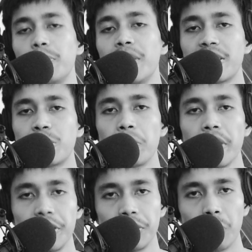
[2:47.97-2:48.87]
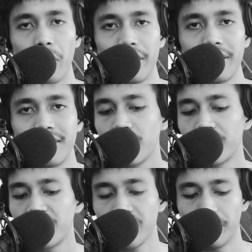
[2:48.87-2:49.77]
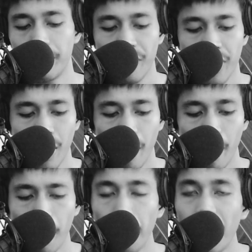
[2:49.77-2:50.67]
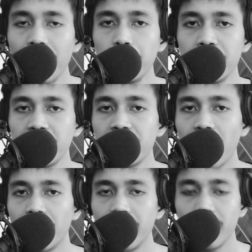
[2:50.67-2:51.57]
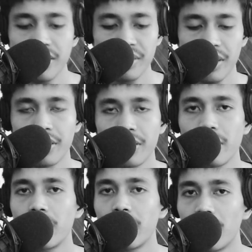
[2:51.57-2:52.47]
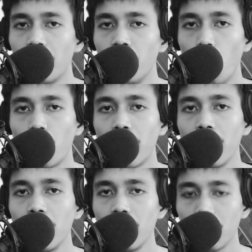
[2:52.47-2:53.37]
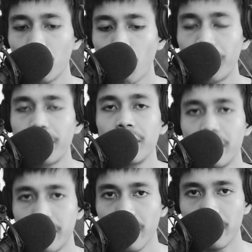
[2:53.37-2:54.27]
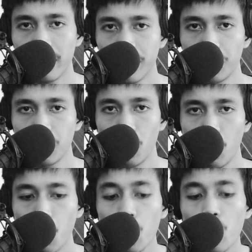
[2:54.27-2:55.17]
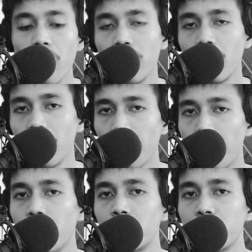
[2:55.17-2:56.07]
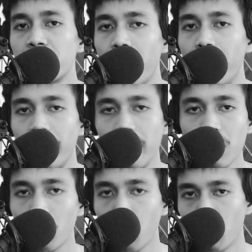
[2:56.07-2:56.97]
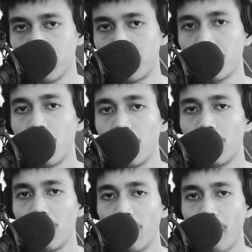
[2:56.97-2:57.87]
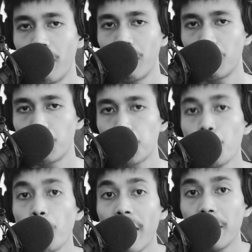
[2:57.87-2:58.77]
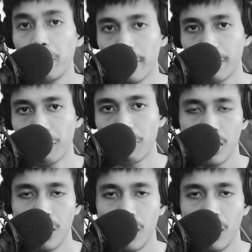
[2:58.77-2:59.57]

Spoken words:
me explain you why. See, my business idea is centered around local clothing retailers who are about to sell their clothes through my platform.